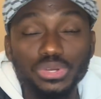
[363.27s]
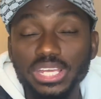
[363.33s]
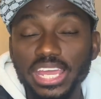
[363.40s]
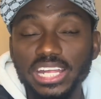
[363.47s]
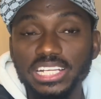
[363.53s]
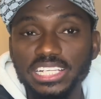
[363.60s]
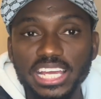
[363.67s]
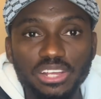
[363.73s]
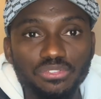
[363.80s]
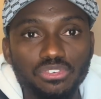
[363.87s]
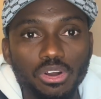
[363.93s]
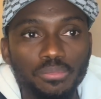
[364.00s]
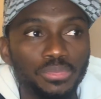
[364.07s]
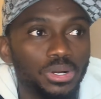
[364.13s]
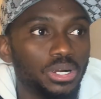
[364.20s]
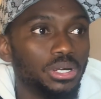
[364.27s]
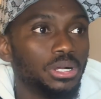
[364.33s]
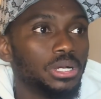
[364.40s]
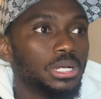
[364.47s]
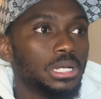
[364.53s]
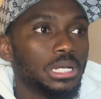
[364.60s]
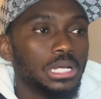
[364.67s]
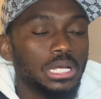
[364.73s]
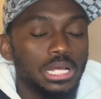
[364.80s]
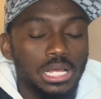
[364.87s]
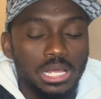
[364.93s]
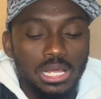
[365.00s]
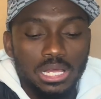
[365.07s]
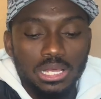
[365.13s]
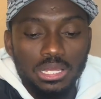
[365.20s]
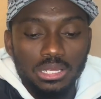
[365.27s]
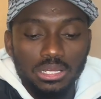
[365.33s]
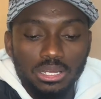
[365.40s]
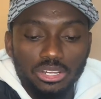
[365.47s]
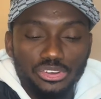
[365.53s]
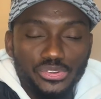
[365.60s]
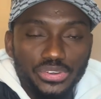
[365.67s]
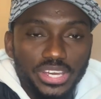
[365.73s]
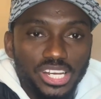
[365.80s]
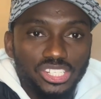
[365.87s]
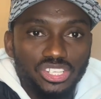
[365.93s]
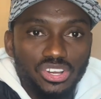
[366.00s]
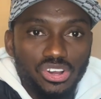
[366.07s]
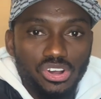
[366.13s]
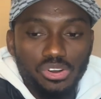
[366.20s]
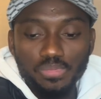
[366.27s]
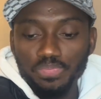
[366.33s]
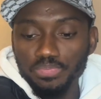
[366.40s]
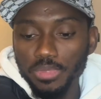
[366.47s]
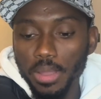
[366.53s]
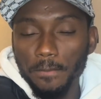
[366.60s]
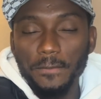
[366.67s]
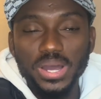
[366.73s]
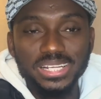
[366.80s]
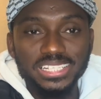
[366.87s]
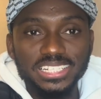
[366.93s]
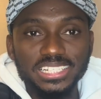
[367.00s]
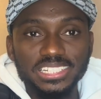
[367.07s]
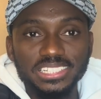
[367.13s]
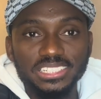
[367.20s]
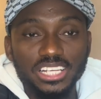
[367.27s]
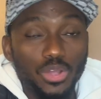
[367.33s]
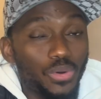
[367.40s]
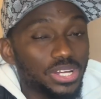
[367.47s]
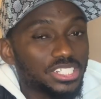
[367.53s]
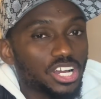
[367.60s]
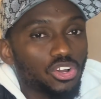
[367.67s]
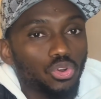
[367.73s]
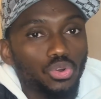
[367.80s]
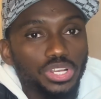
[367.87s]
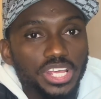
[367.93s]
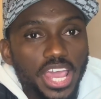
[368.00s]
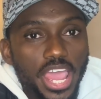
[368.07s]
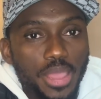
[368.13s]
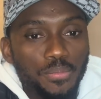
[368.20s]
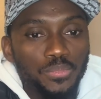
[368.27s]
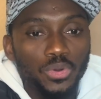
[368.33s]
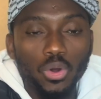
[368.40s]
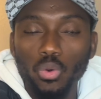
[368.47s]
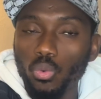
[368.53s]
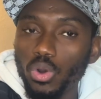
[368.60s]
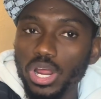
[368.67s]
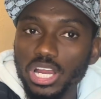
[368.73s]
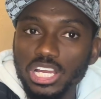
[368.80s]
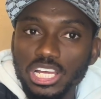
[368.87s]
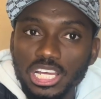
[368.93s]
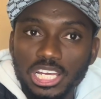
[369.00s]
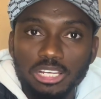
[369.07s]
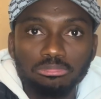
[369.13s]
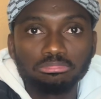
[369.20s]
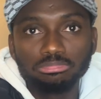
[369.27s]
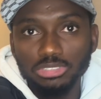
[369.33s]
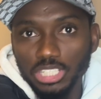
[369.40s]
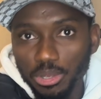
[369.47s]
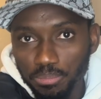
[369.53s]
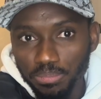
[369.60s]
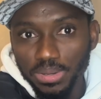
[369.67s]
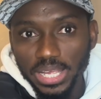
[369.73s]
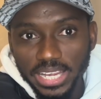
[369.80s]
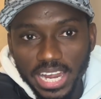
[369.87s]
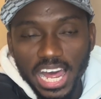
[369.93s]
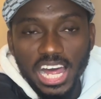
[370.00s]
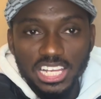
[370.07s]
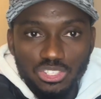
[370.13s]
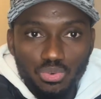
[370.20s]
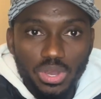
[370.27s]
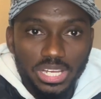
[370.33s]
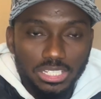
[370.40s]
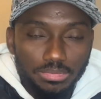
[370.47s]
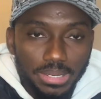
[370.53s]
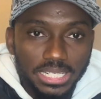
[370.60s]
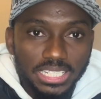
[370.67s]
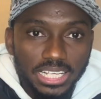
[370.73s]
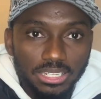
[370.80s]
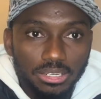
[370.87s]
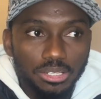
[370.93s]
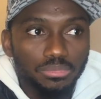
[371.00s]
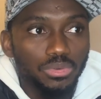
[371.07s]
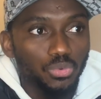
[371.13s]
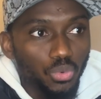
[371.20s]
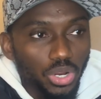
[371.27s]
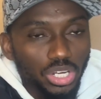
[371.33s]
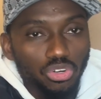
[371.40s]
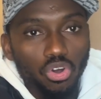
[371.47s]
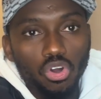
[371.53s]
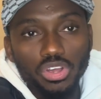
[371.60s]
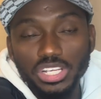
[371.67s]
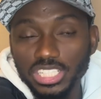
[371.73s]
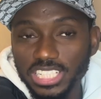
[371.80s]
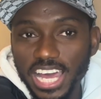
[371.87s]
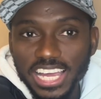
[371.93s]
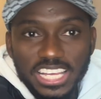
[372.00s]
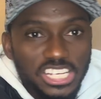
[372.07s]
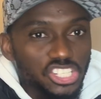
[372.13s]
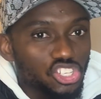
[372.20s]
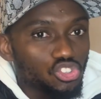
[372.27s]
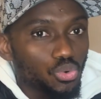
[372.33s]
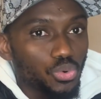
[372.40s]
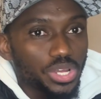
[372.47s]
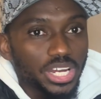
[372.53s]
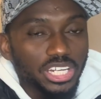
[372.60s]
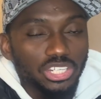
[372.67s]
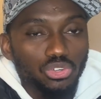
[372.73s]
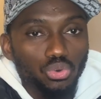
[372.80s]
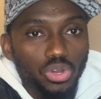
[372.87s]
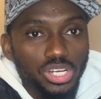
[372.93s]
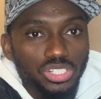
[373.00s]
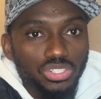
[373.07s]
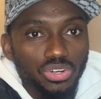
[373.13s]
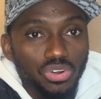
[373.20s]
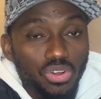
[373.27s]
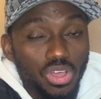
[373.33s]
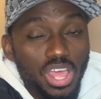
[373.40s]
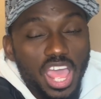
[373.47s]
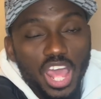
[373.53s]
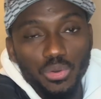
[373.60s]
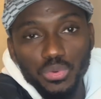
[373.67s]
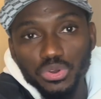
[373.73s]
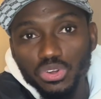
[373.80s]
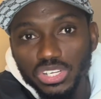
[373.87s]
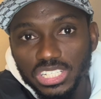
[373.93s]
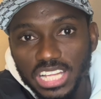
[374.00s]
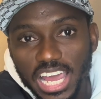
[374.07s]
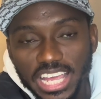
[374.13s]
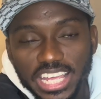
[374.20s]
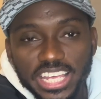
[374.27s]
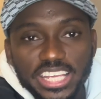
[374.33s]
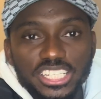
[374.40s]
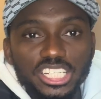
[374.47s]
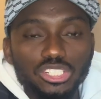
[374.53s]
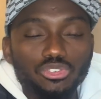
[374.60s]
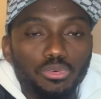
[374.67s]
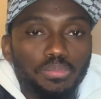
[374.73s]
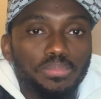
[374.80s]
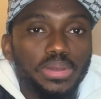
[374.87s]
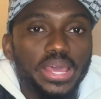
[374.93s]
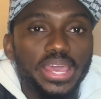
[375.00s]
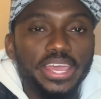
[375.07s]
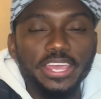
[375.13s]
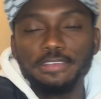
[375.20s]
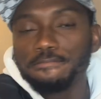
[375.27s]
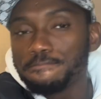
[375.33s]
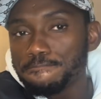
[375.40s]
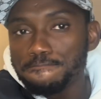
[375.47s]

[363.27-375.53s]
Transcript: we can take from Newcastle Man City. It was a good game. Really, they played as we expected them. We know it's not easy to win at Newcastle, and we know it's not easy to play.